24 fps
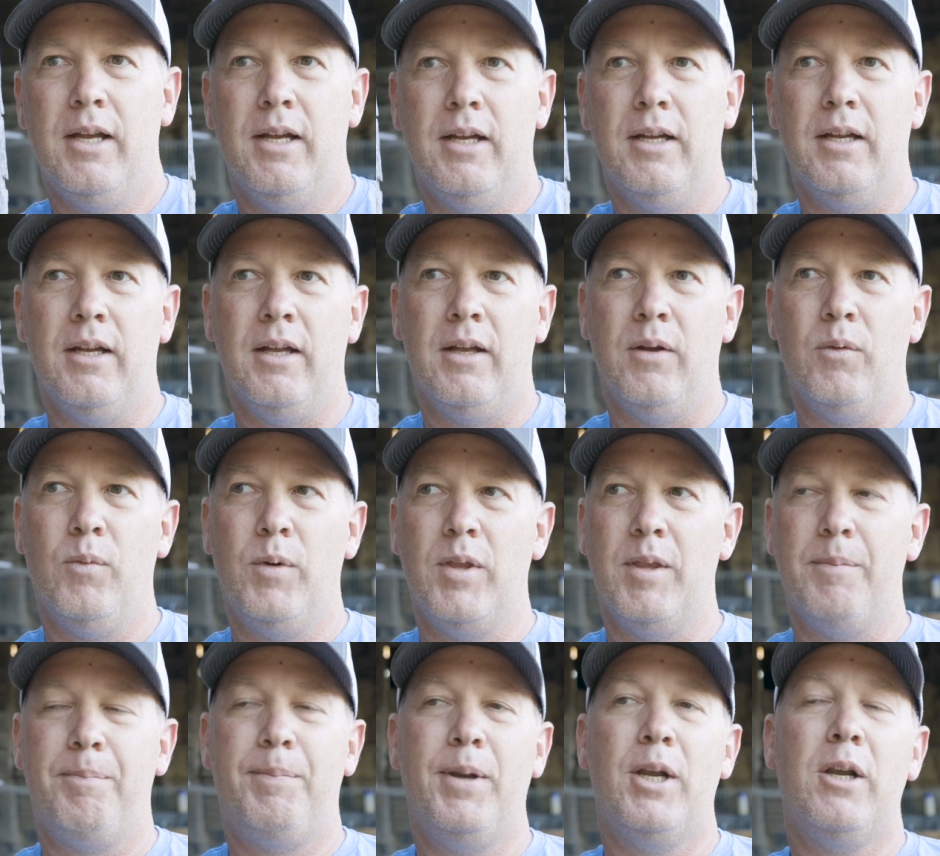
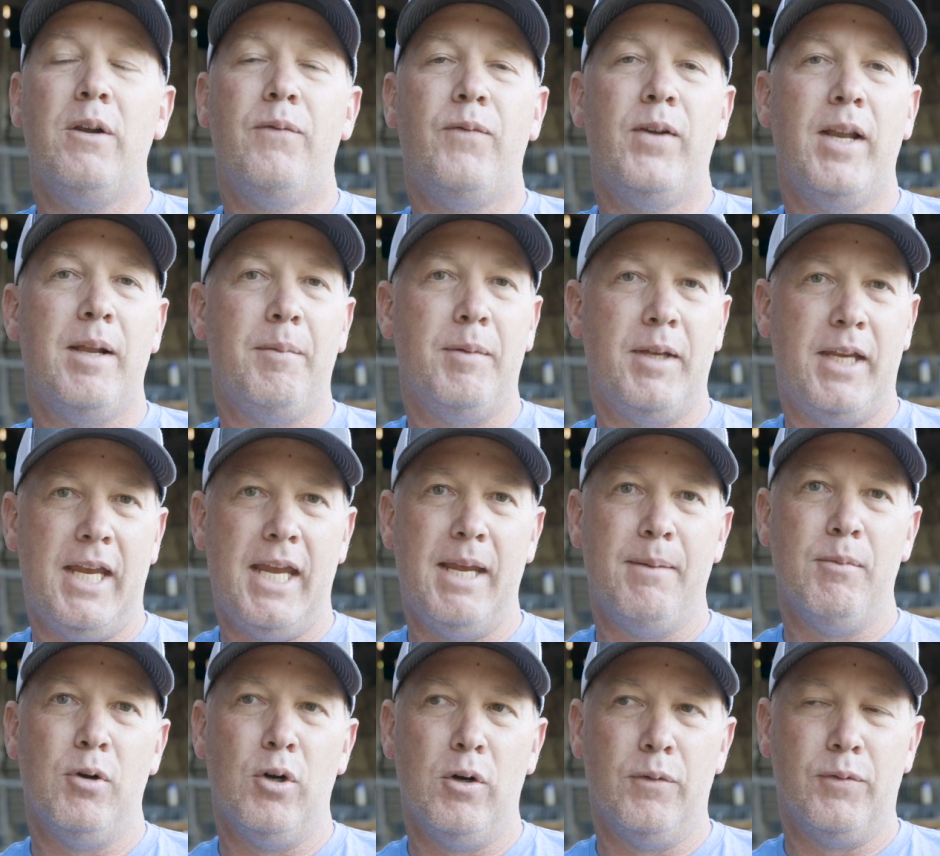When the Barrick family
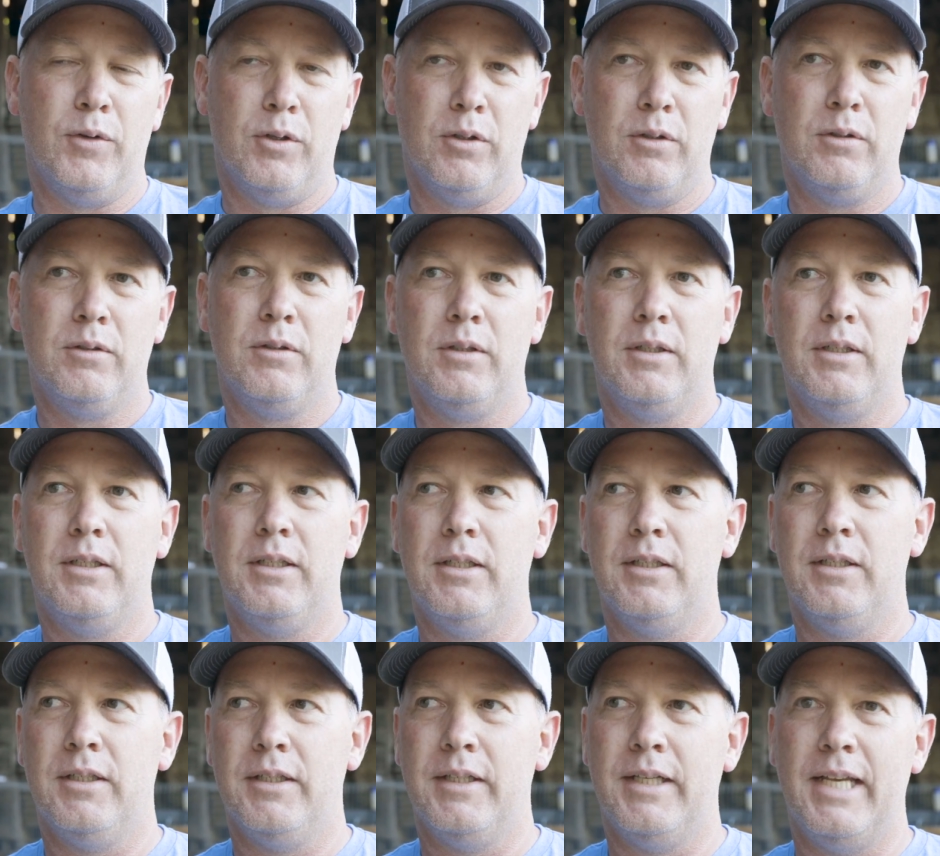came over
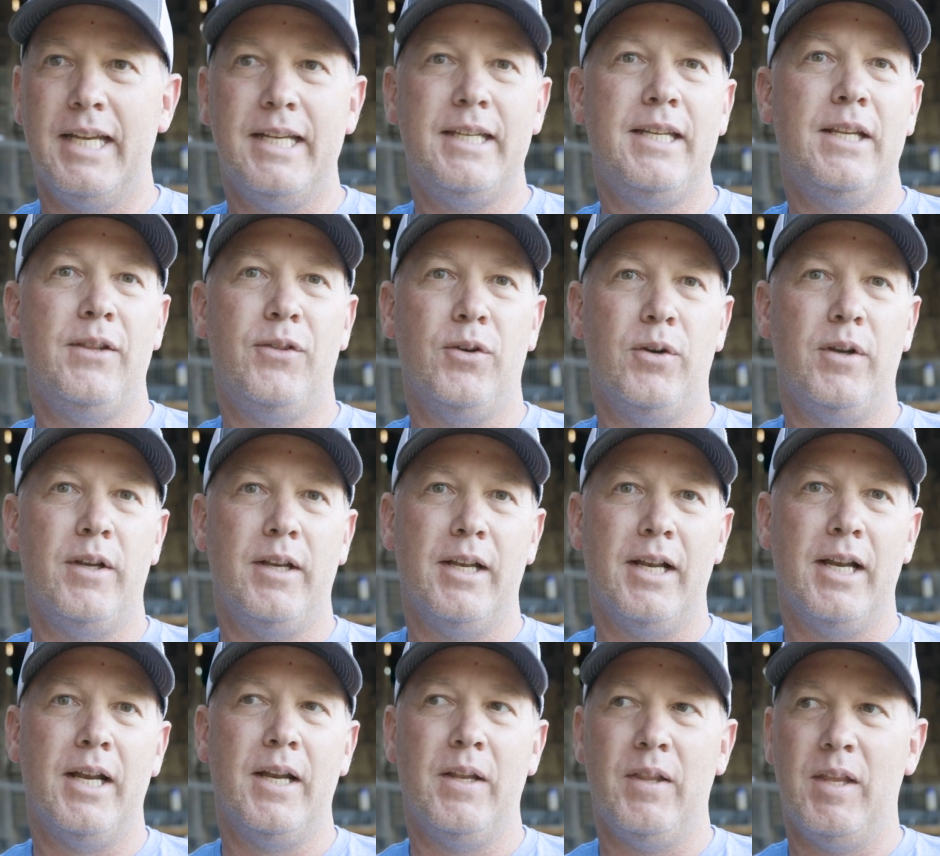in
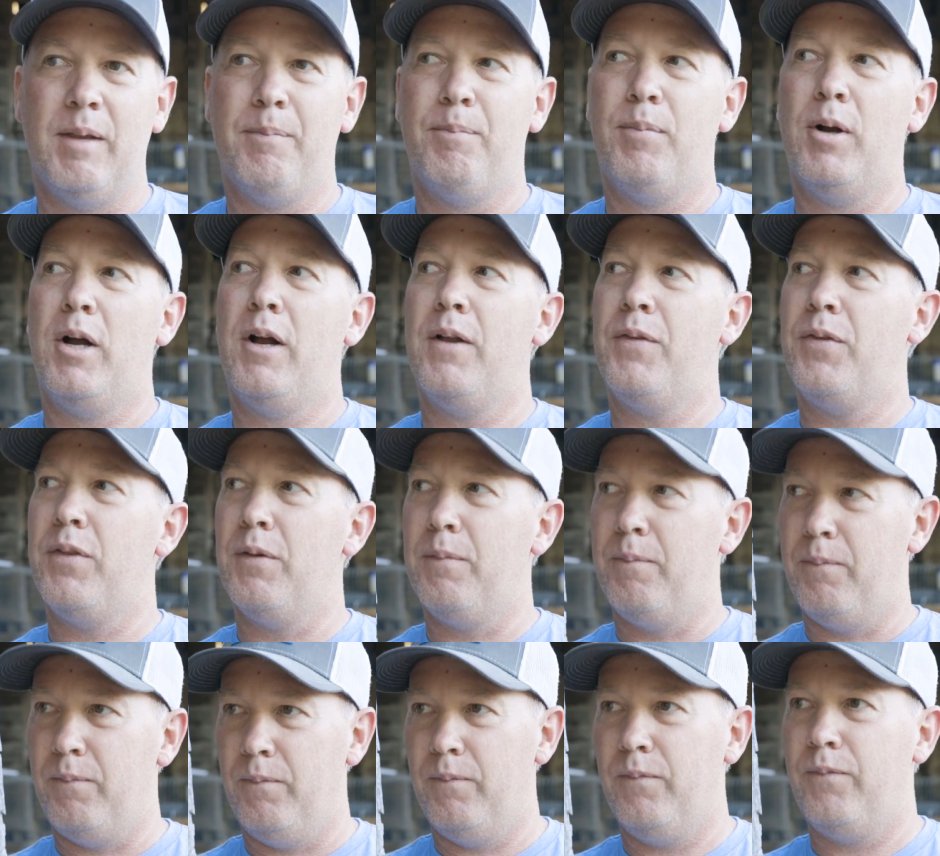1839, they bought
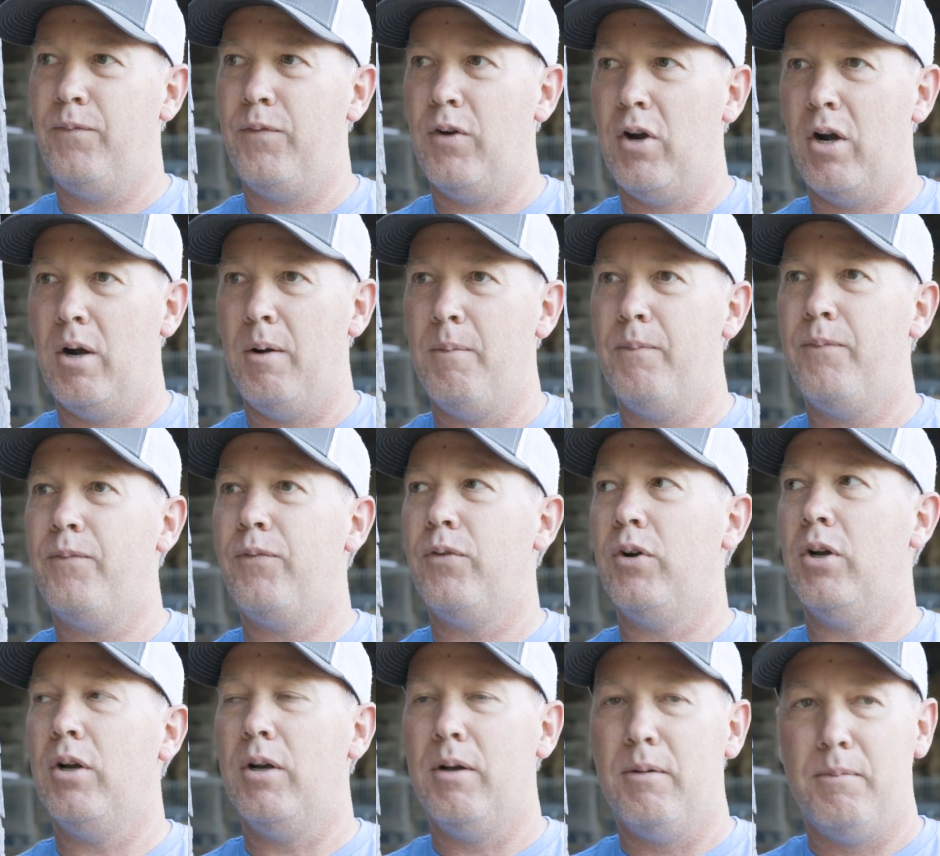the farm
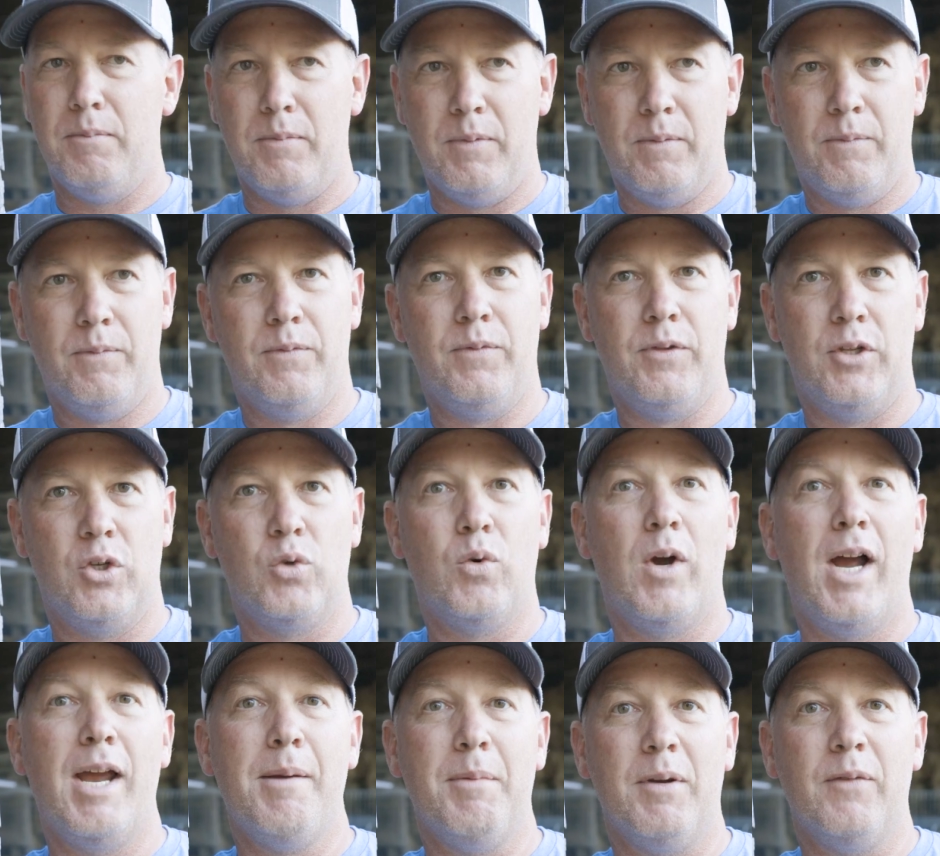from the
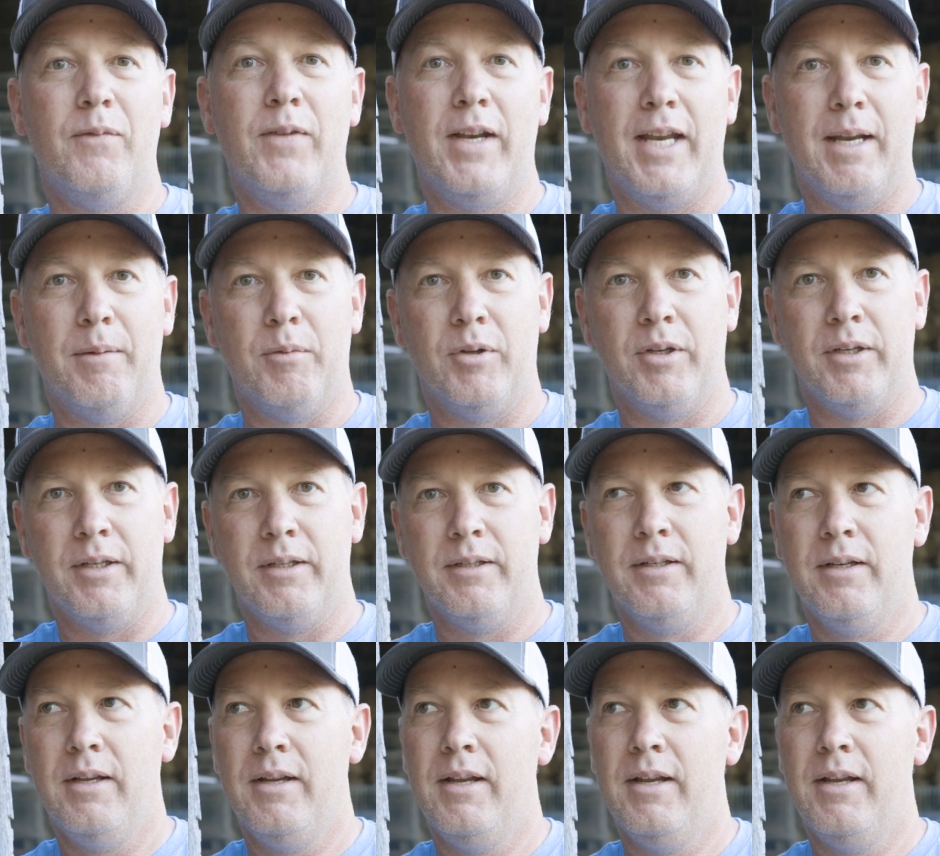Twyman family.